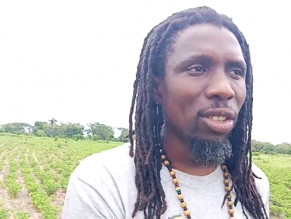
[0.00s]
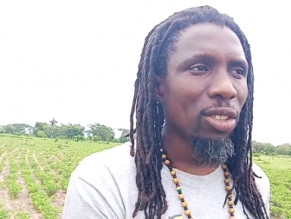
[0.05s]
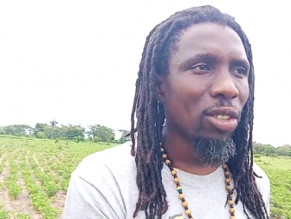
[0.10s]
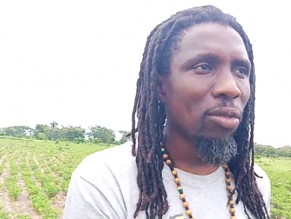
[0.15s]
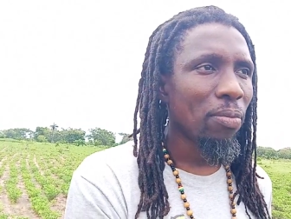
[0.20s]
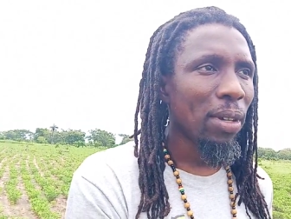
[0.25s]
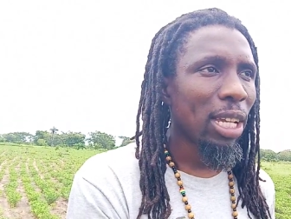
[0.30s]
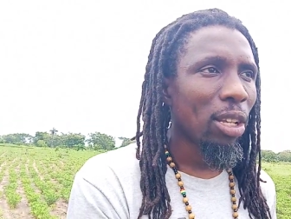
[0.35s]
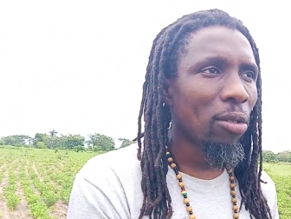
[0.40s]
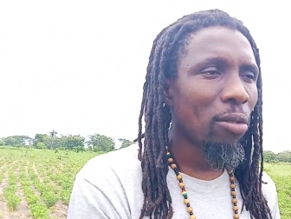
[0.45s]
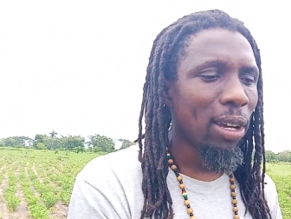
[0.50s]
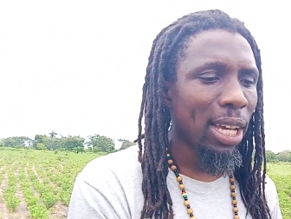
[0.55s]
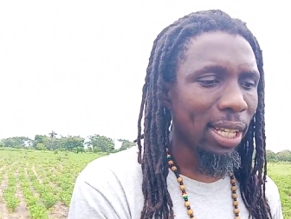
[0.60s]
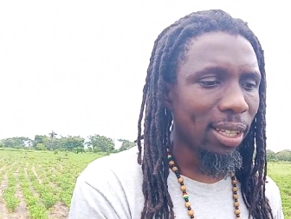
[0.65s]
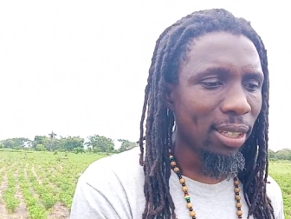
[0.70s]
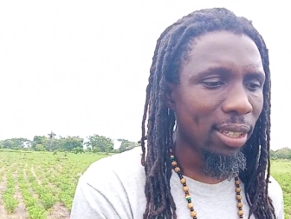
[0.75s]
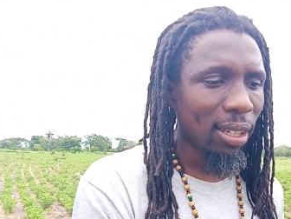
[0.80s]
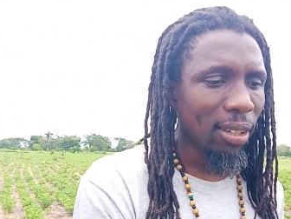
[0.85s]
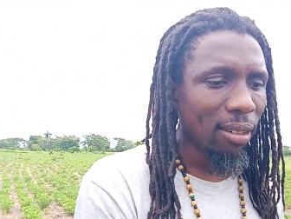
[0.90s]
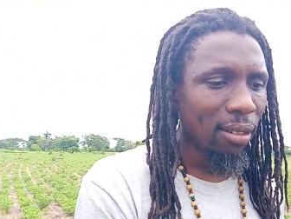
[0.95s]
to build
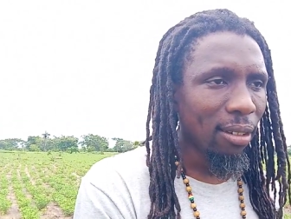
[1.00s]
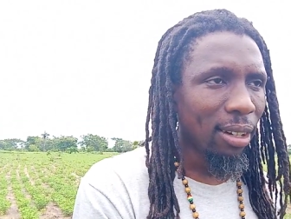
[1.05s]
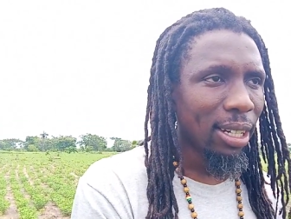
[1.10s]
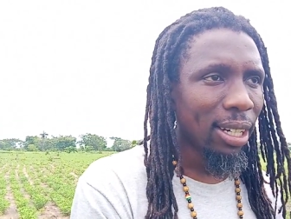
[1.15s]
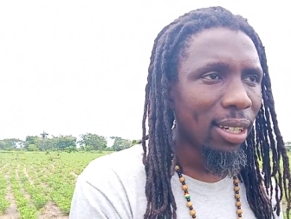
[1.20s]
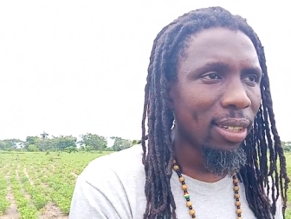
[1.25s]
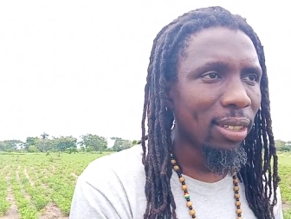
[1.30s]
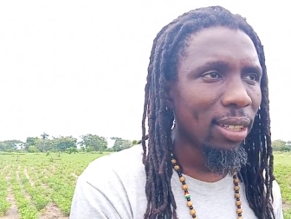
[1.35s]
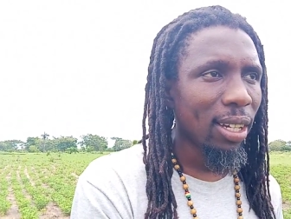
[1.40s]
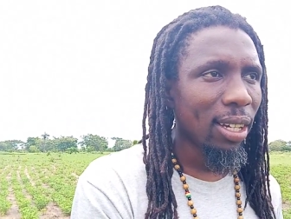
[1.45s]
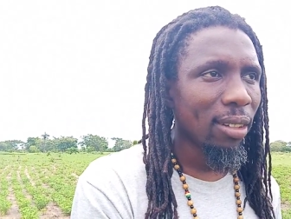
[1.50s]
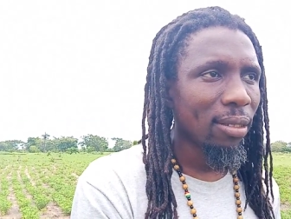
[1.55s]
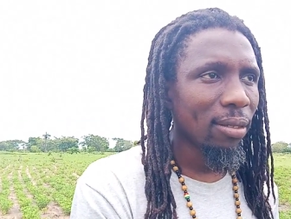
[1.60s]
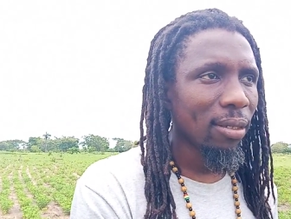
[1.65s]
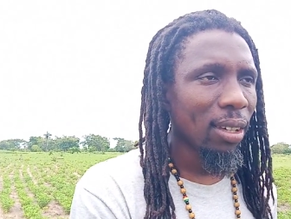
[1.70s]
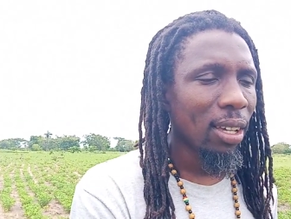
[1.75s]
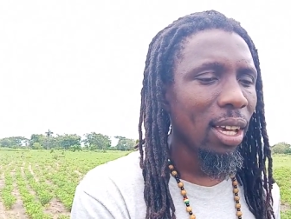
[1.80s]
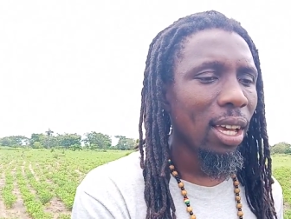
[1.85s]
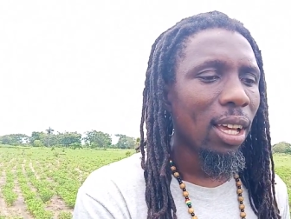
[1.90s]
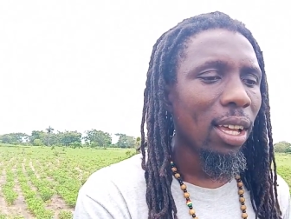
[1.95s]
wealth. You understand?
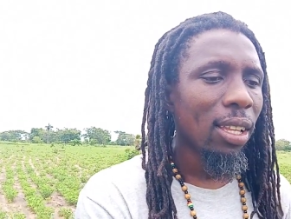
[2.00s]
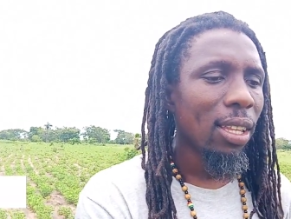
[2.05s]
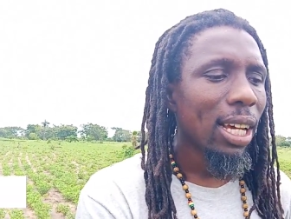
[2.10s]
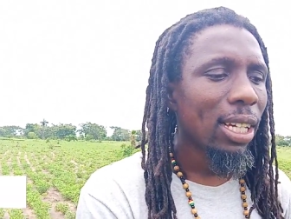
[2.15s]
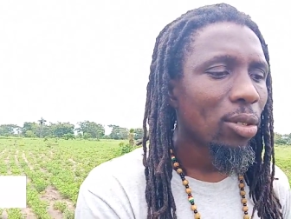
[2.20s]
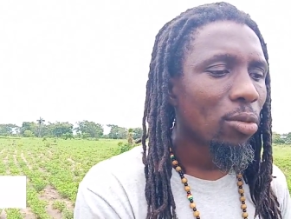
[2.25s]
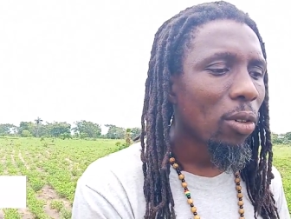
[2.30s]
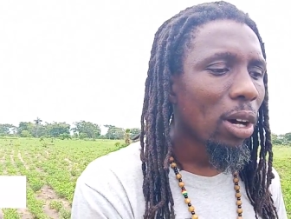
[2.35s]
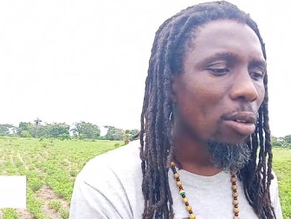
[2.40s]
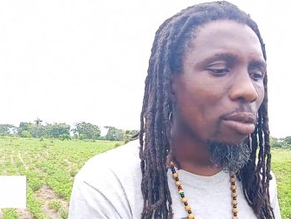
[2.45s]
That's